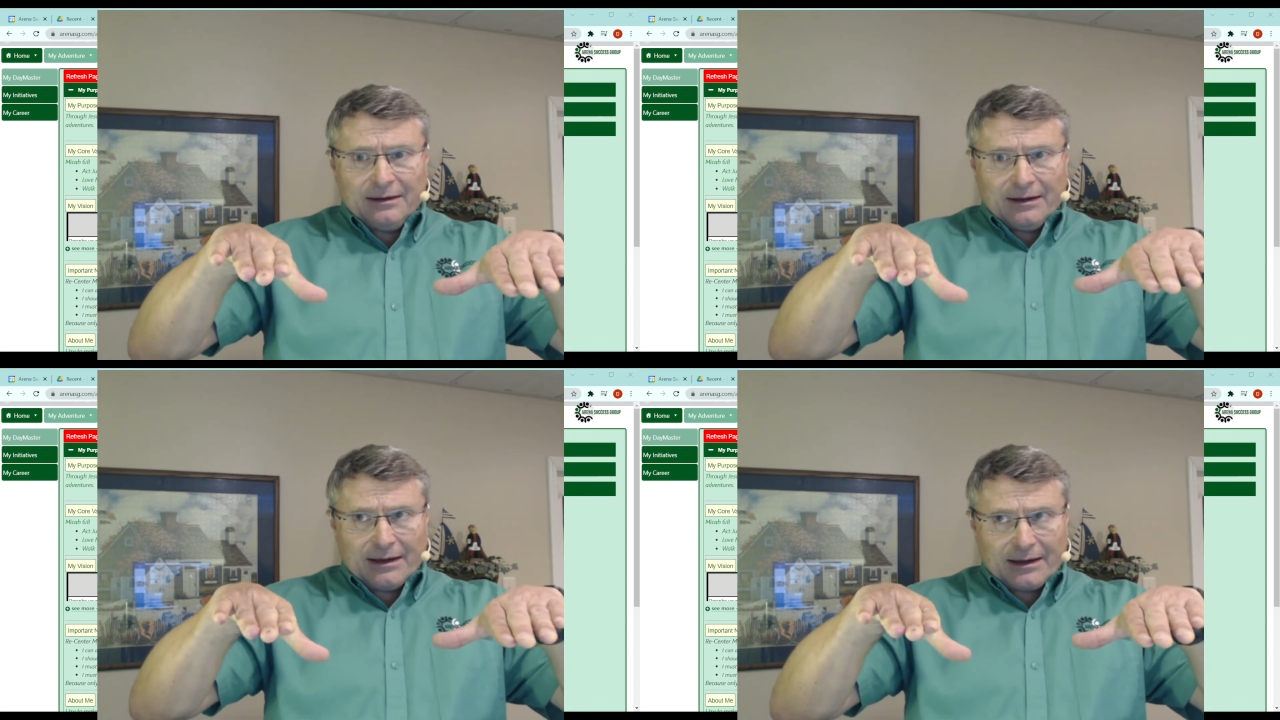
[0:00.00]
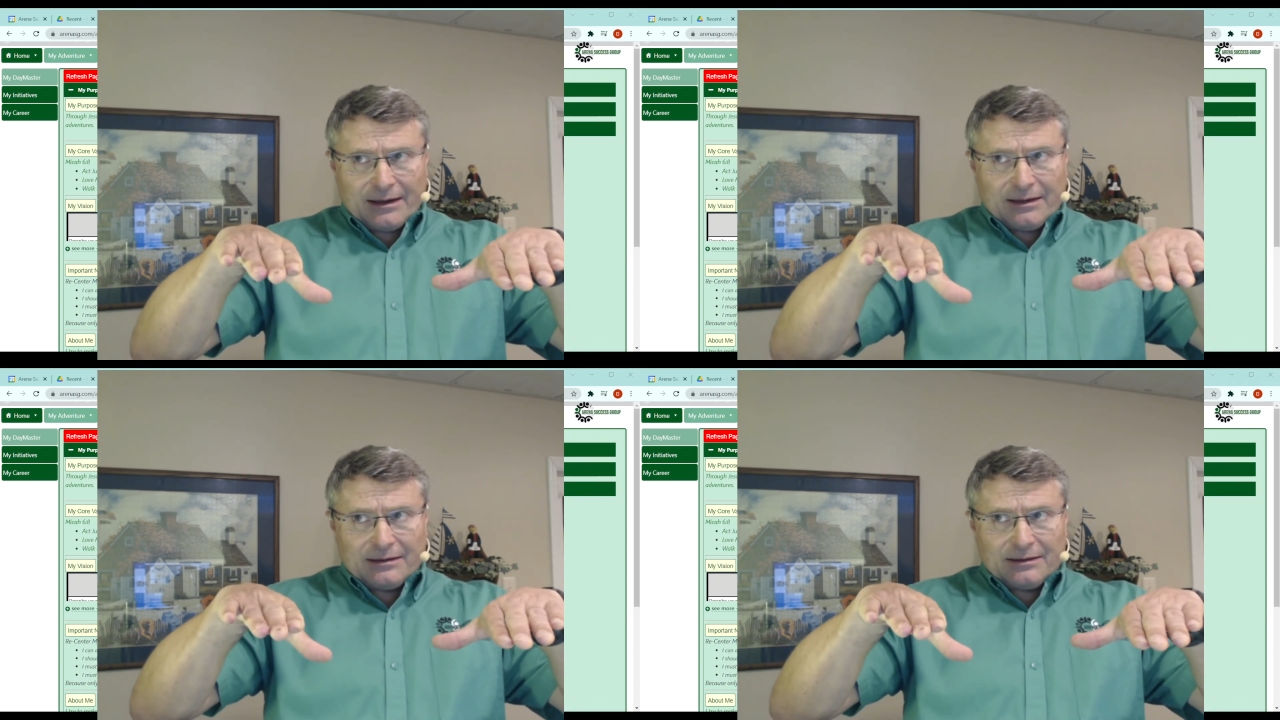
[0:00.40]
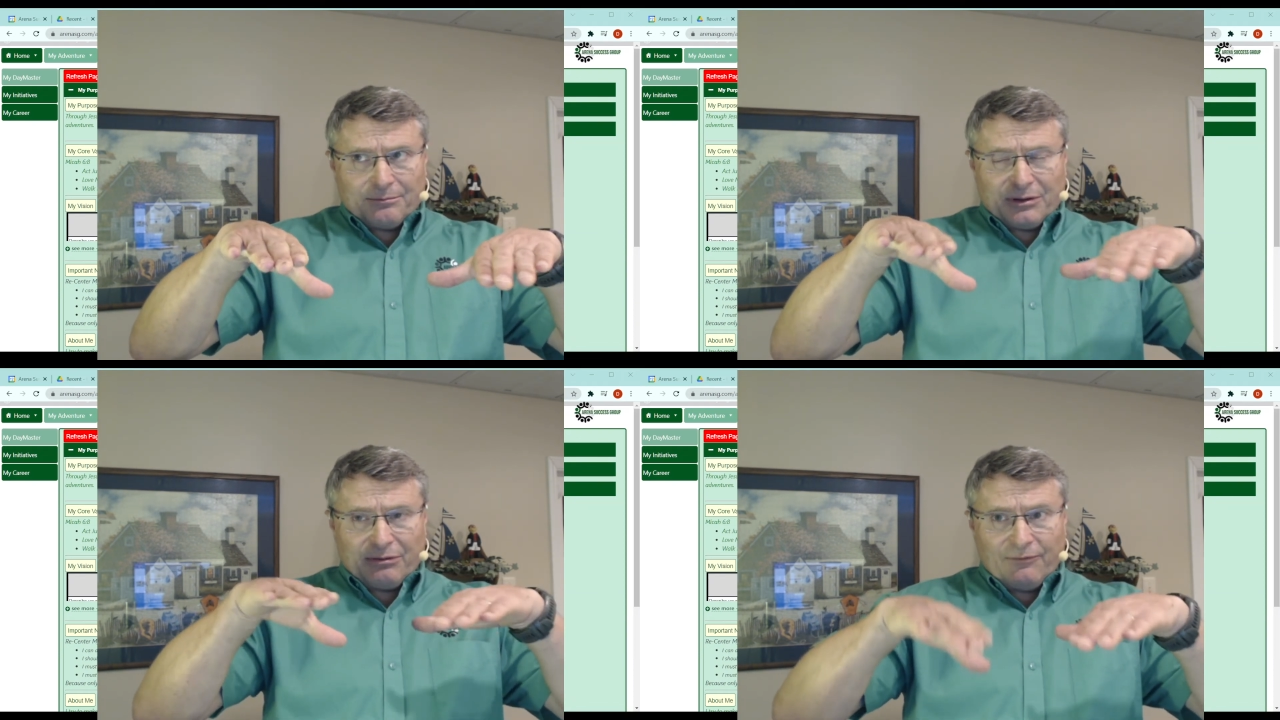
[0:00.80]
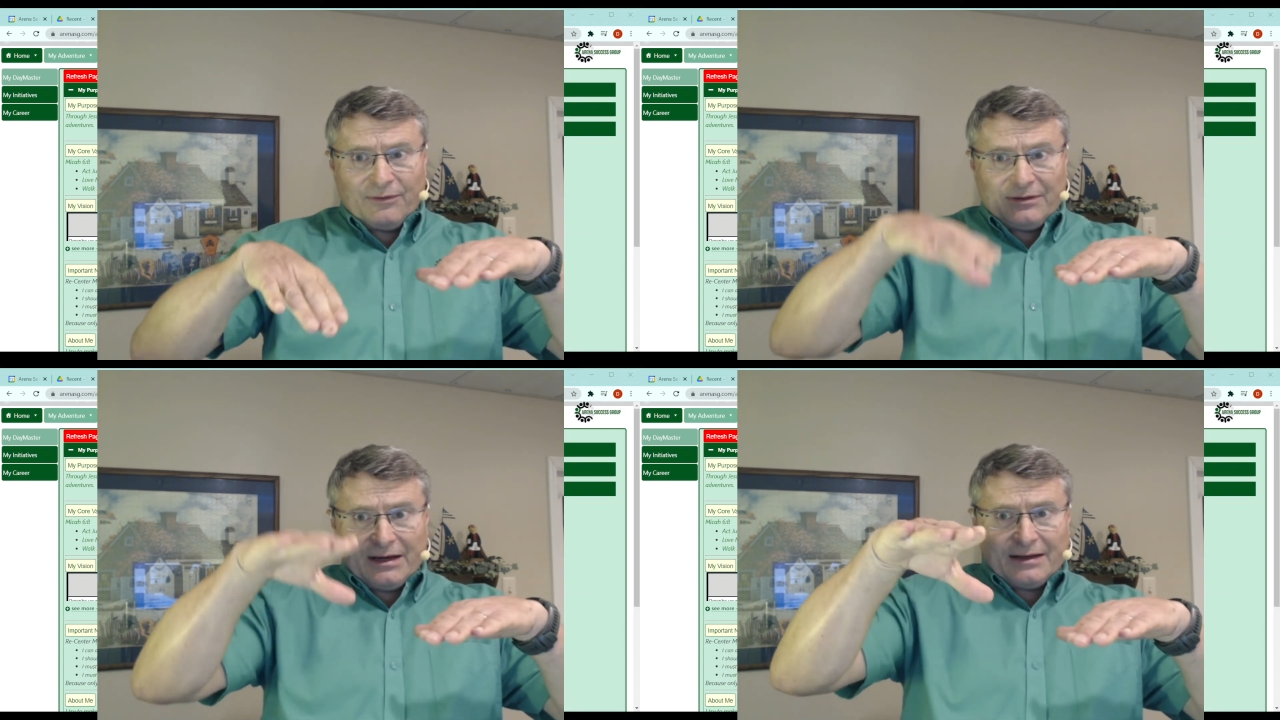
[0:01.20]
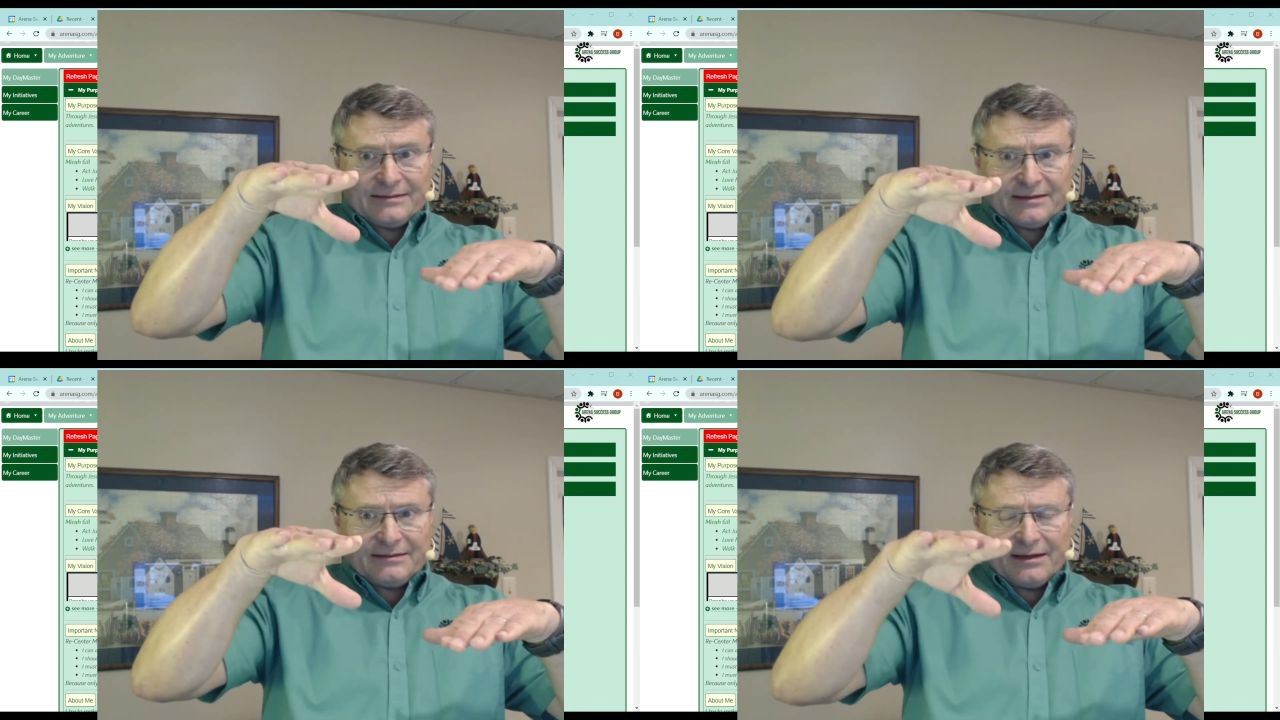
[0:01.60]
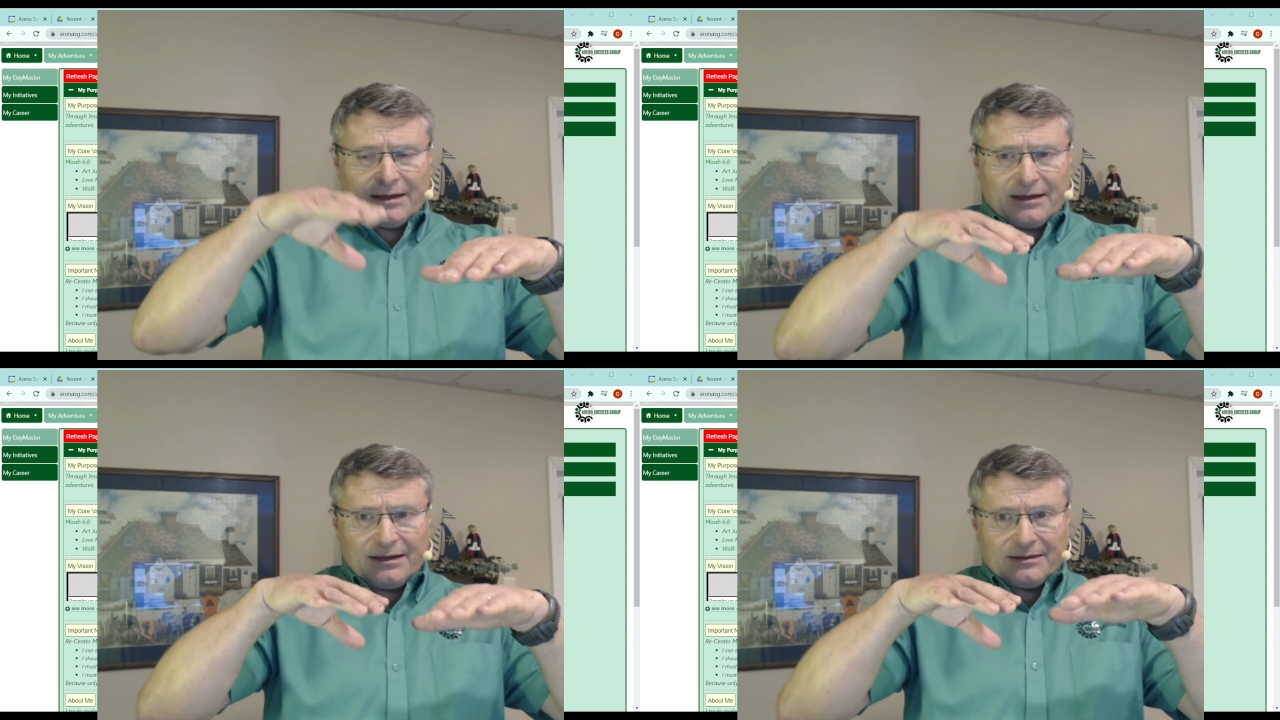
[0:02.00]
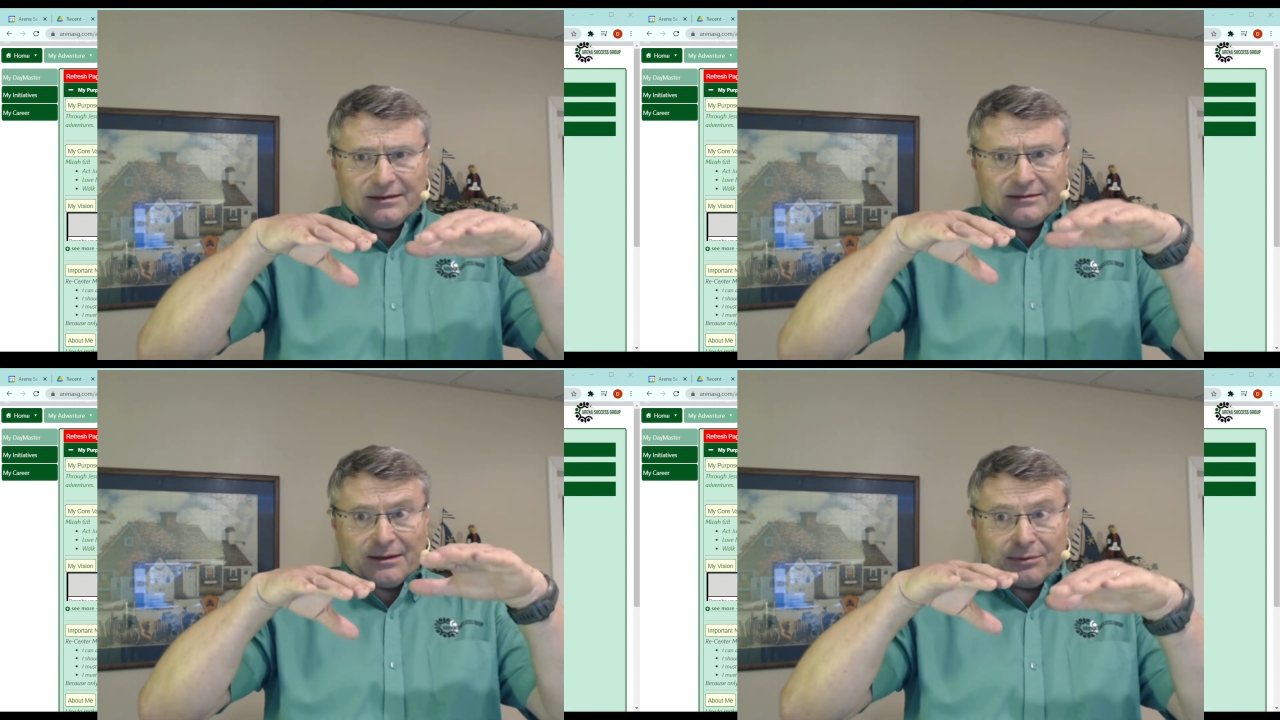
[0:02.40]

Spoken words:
I got to get between 59 and 60, I got to get this done.